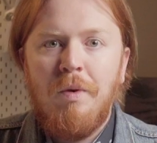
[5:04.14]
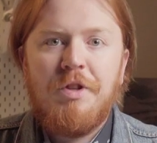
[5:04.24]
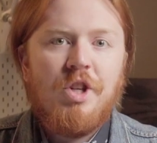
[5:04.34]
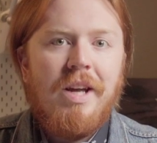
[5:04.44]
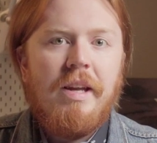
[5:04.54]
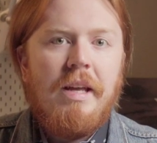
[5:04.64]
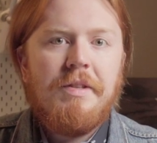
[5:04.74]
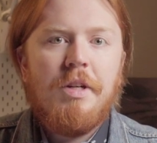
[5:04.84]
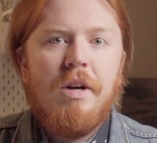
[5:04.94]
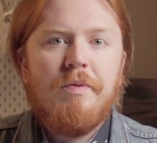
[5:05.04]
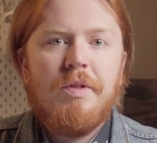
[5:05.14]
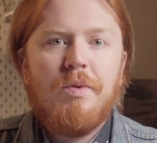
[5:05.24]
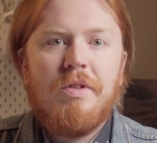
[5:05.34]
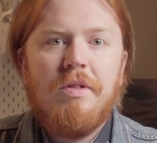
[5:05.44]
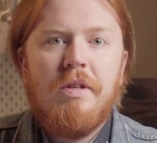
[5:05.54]
With China easing off
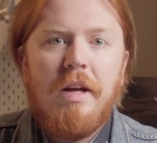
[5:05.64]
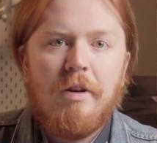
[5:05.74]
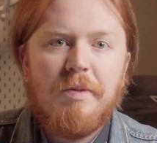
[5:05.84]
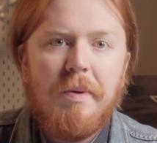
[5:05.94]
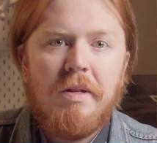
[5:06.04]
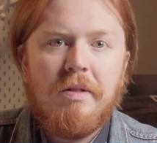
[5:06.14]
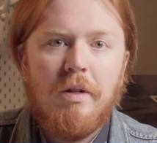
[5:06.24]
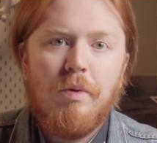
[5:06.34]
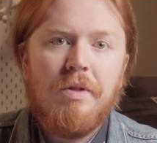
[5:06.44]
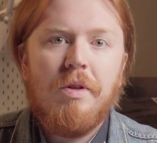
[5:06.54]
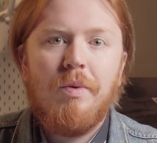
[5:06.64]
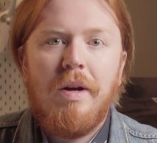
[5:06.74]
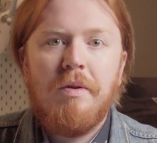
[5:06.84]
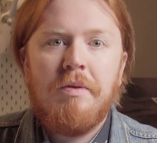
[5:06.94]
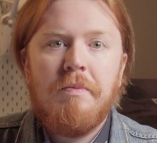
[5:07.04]
restrictions in airspace lower to the
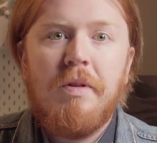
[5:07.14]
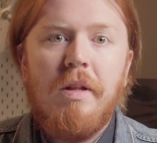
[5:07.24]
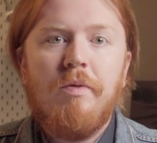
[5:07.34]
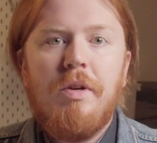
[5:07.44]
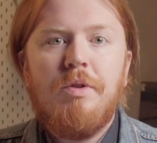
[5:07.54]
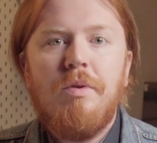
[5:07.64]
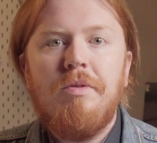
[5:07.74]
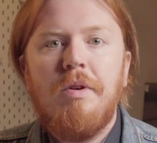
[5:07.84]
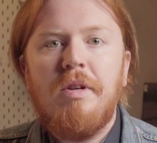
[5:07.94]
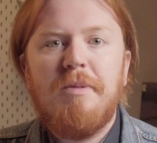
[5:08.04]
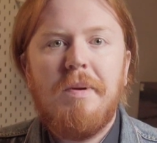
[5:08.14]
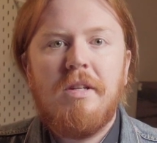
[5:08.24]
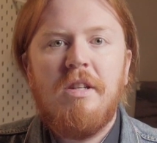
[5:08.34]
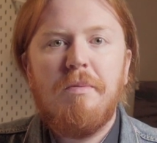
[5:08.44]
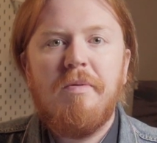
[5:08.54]
ground, delivery drones are
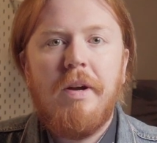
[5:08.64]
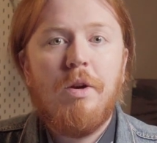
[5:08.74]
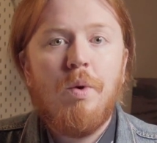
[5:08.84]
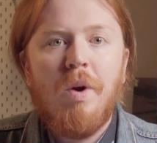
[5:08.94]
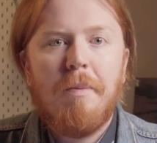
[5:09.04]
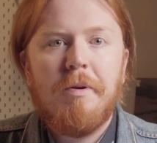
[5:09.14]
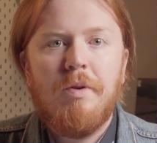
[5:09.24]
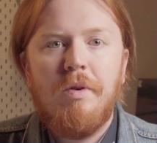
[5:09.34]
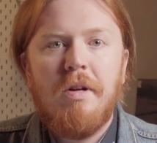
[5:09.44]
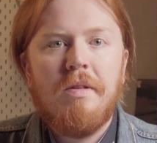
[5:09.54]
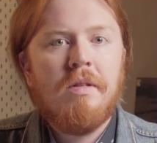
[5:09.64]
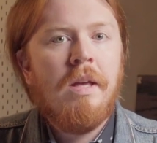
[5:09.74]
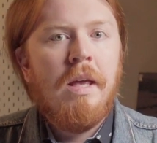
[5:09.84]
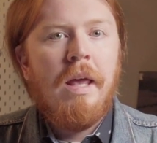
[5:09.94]
expected to provide new opportunities